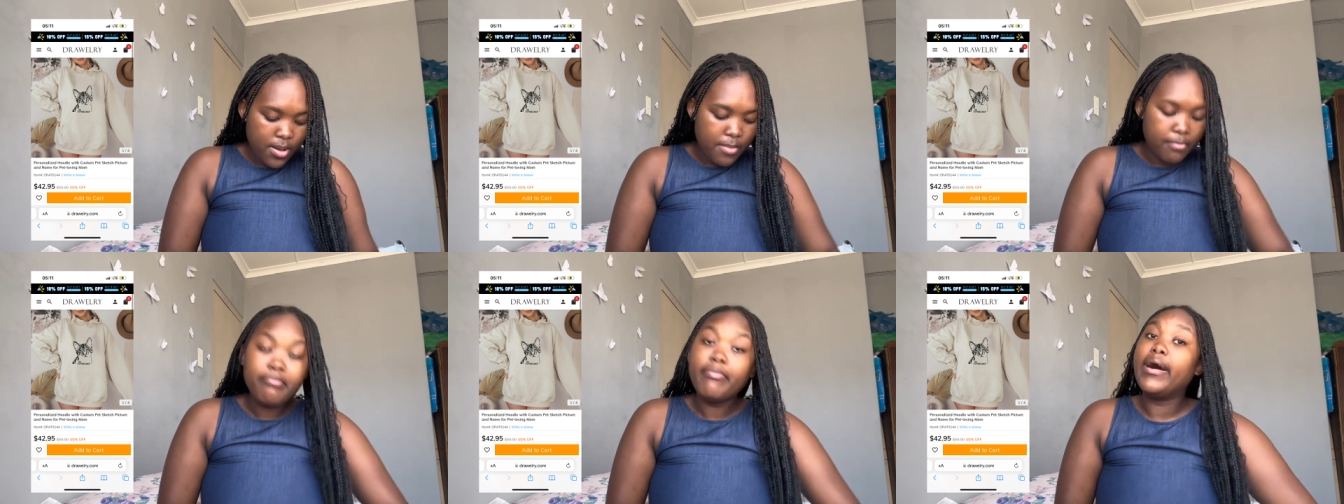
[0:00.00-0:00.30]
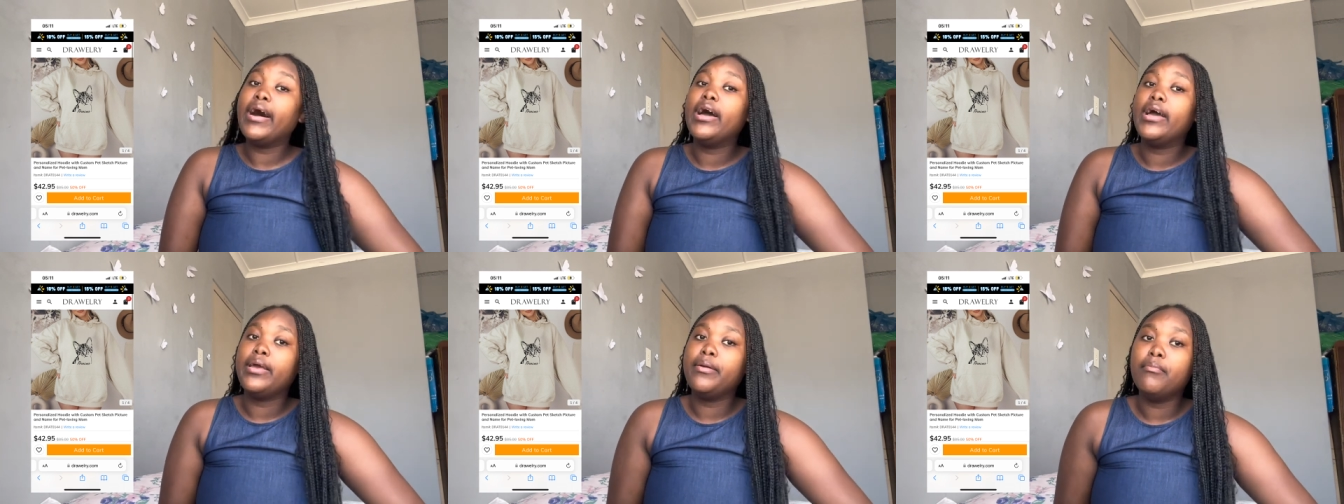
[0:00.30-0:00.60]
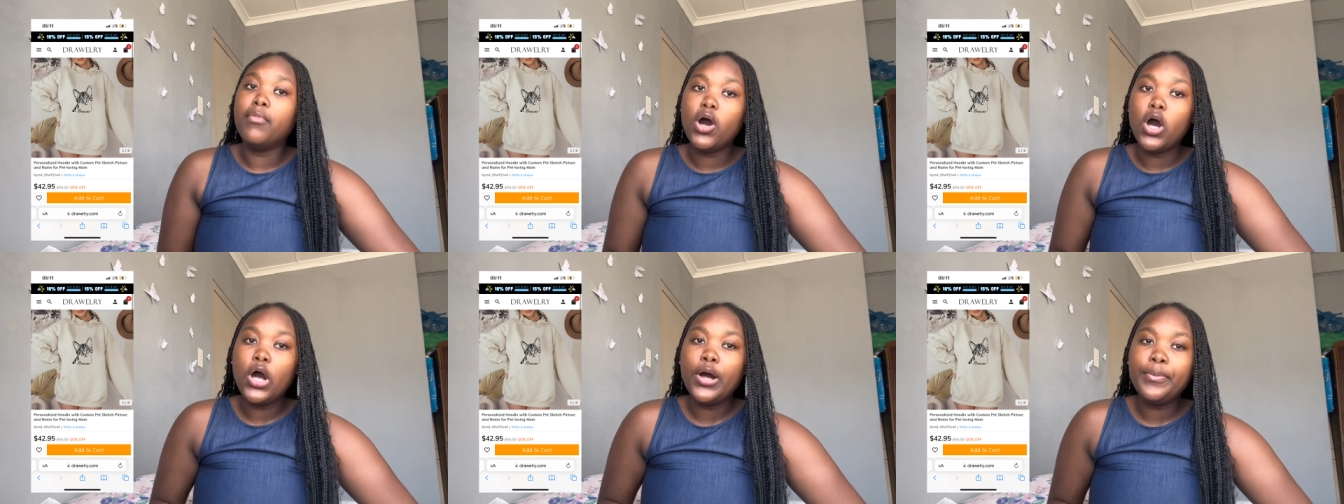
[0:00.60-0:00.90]
my
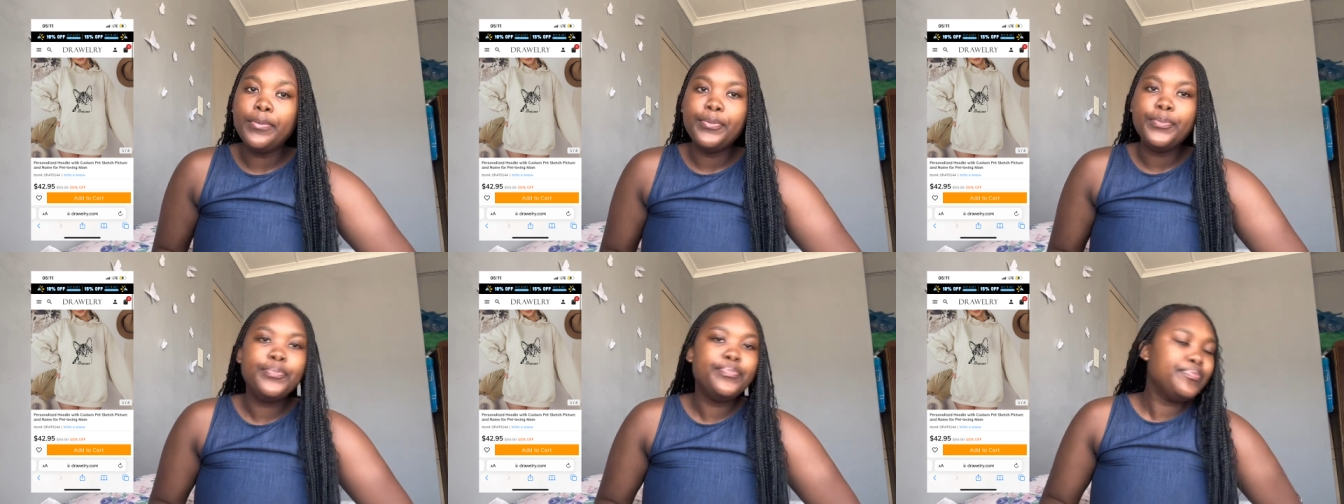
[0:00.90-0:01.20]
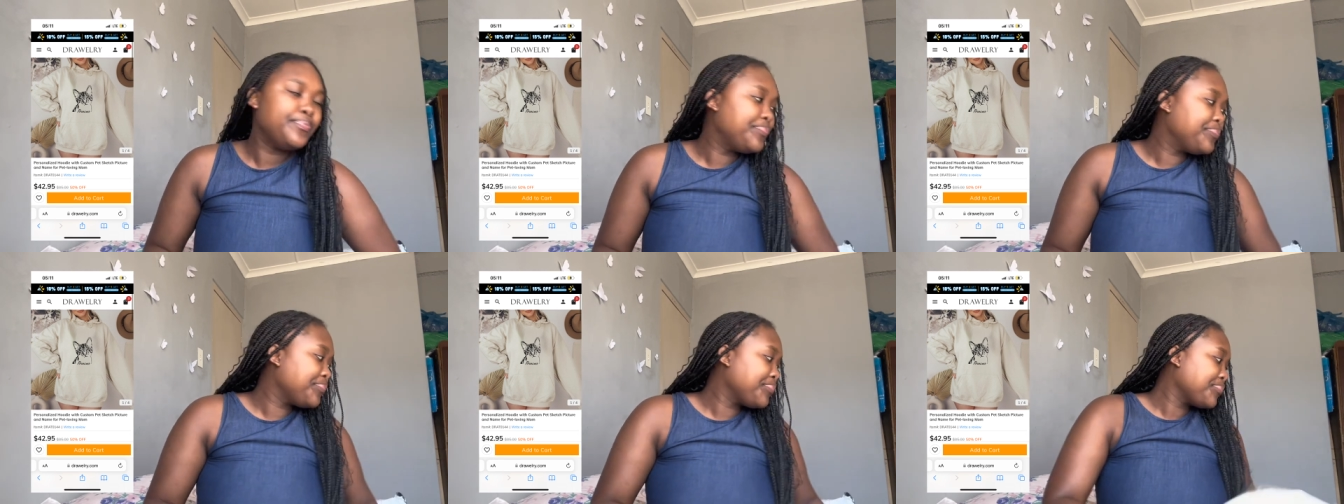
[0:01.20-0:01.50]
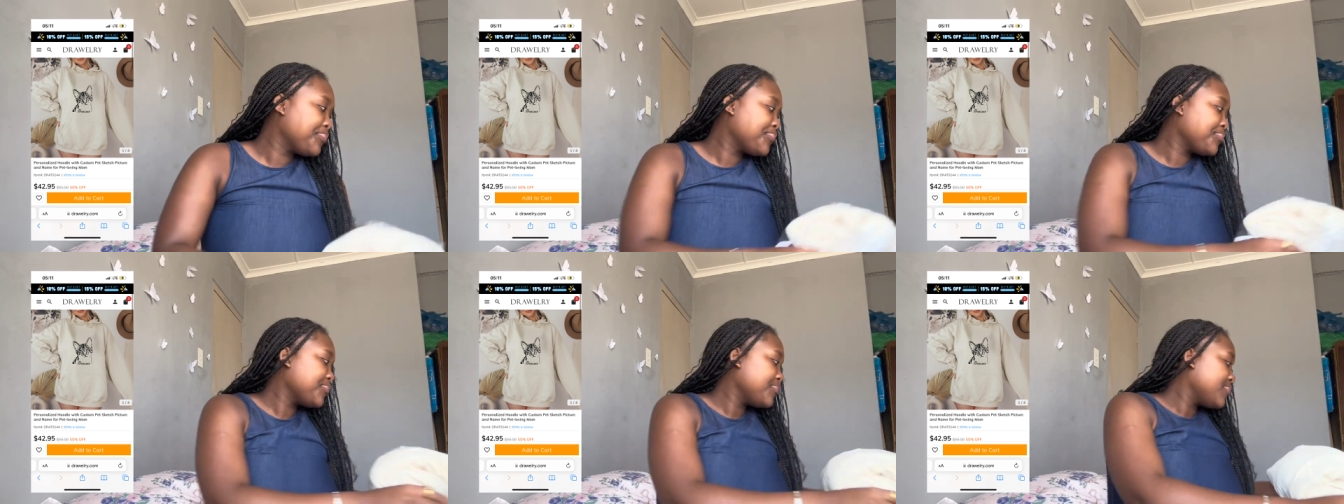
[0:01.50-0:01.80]
mom
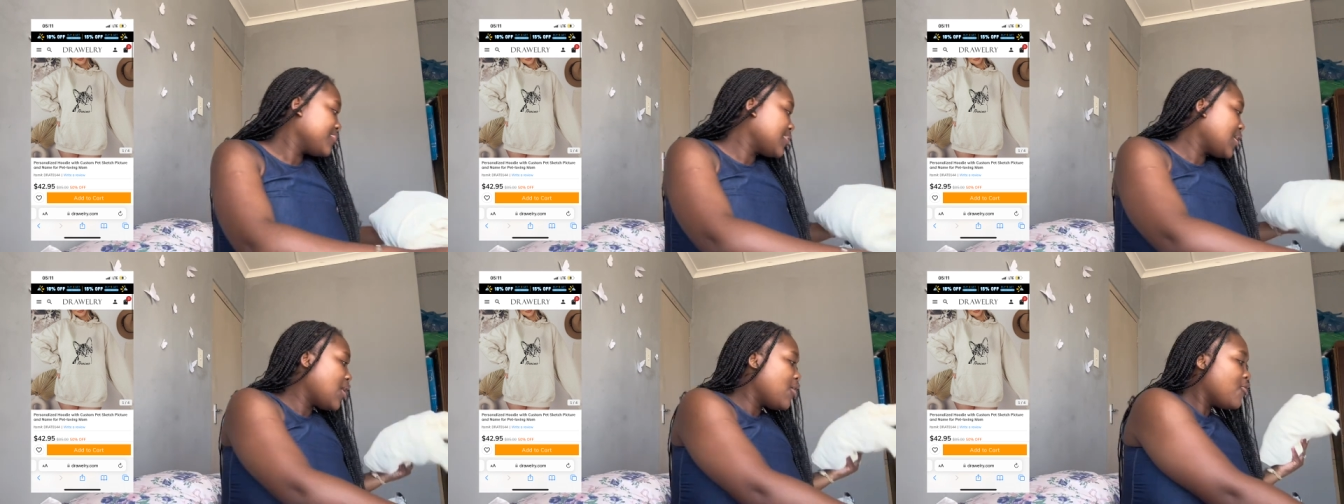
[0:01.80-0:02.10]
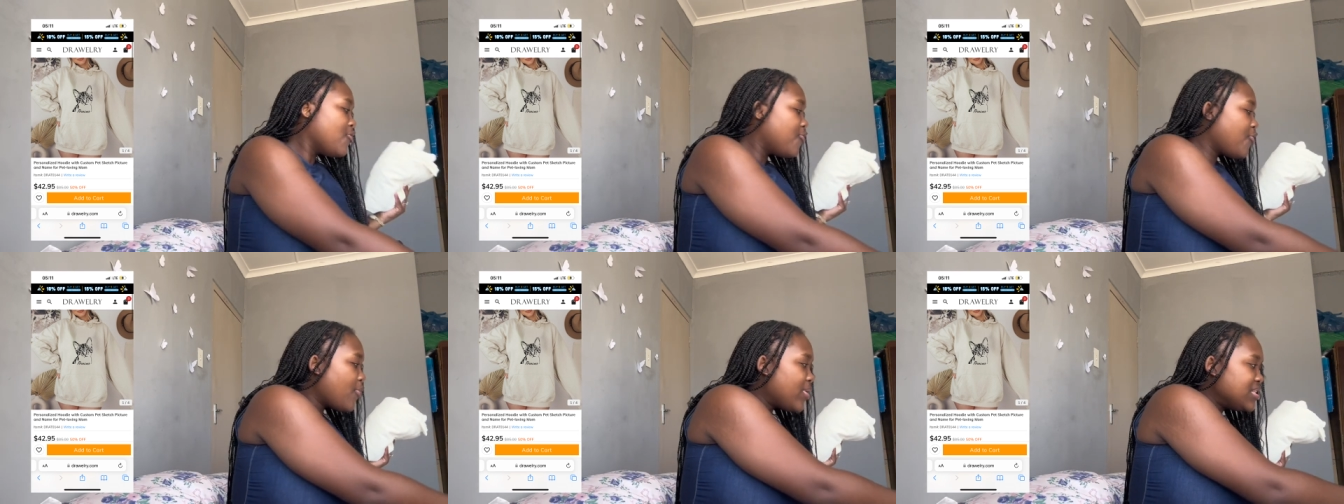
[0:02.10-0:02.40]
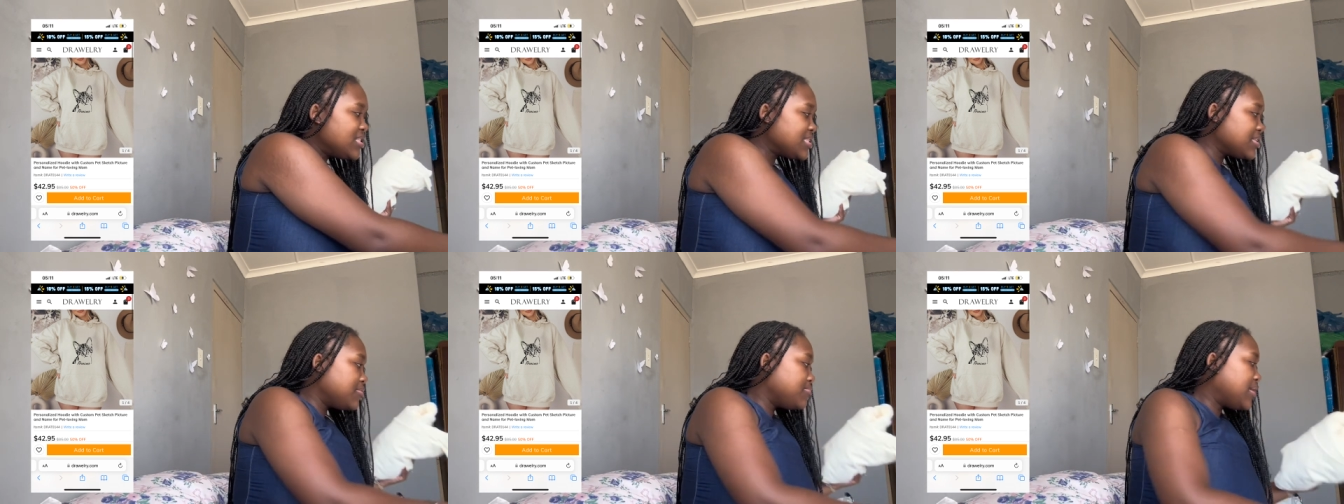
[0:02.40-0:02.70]

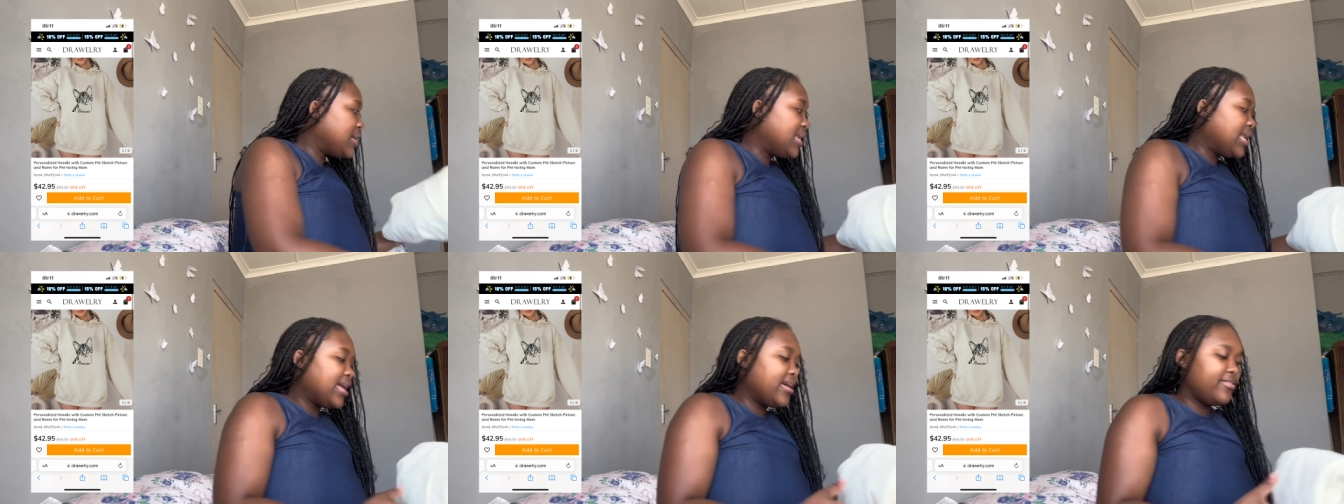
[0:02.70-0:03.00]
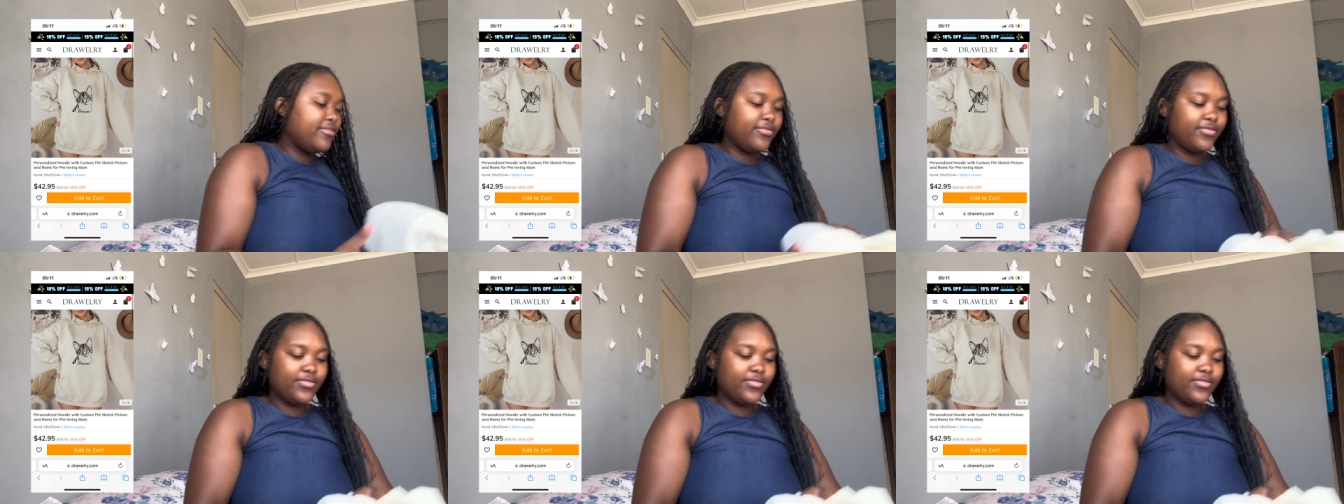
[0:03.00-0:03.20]
once in my life